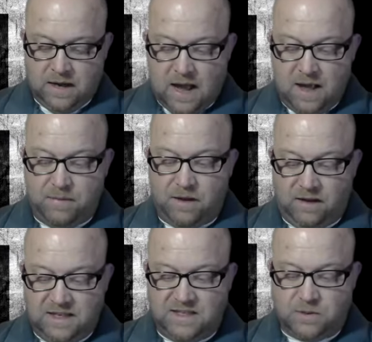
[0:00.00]
I am the
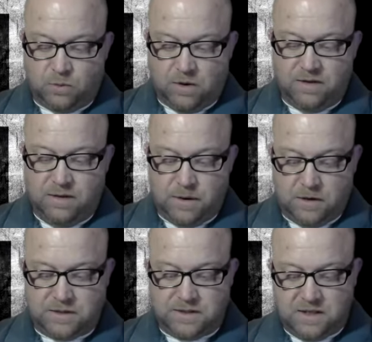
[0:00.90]
least worthy
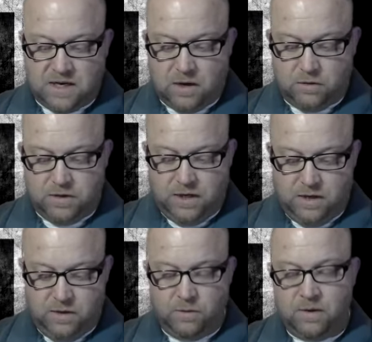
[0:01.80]
person to talk to
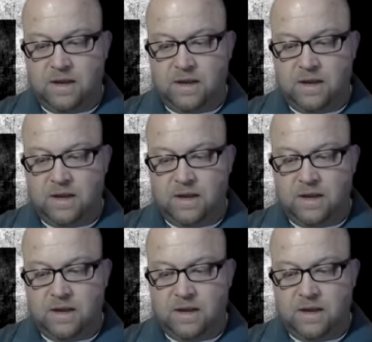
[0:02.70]
you.